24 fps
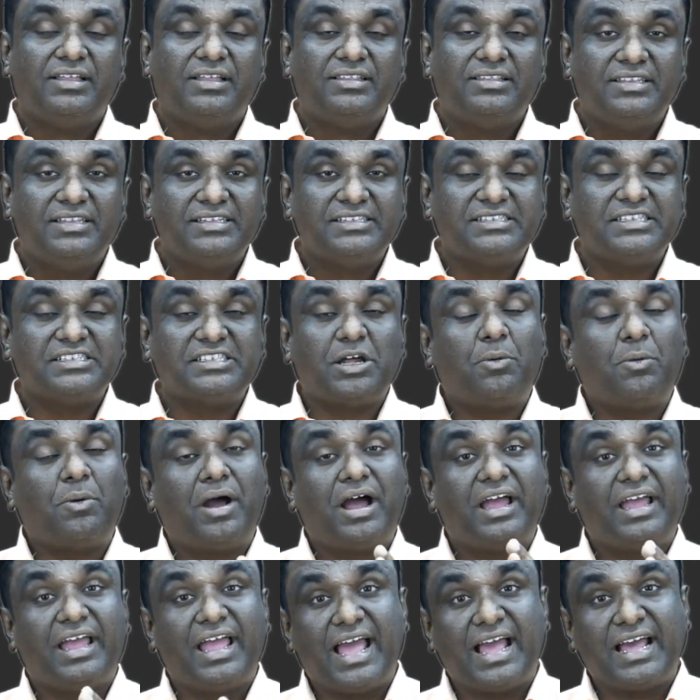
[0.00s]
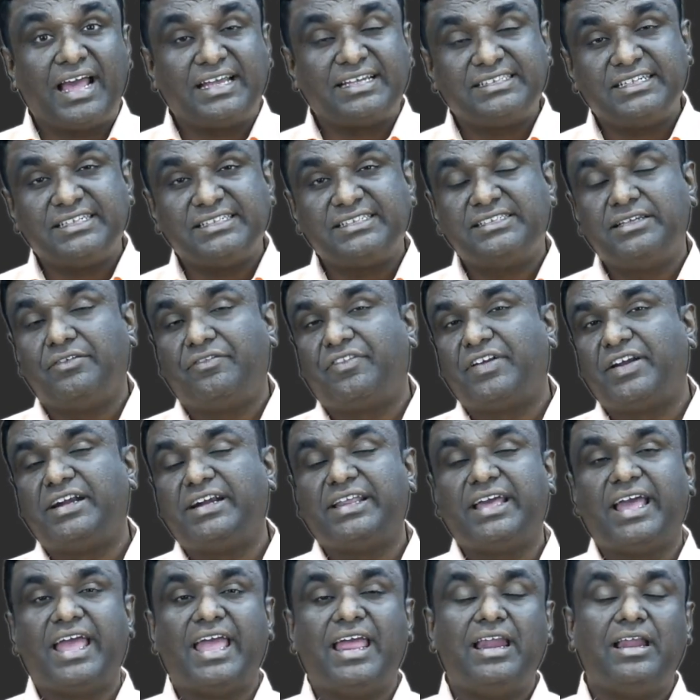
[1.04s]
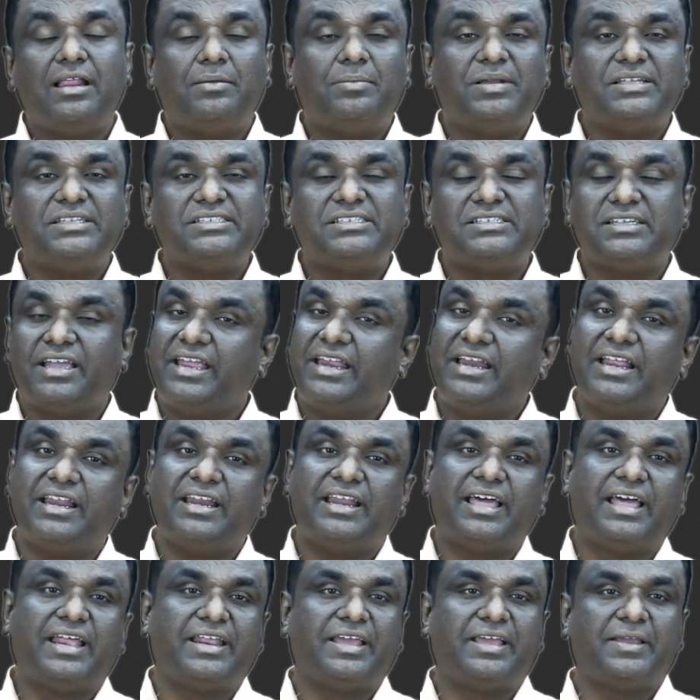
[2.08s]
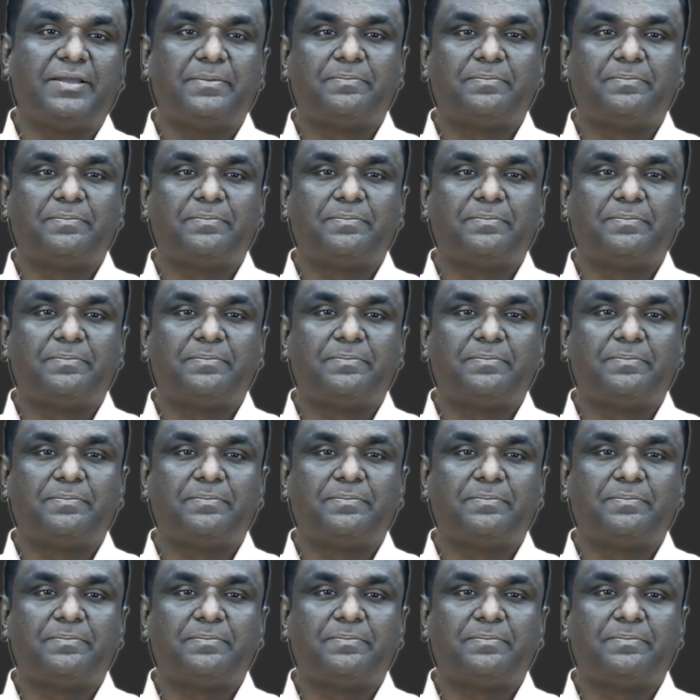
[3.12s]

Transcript: This is how I access different elements in an array.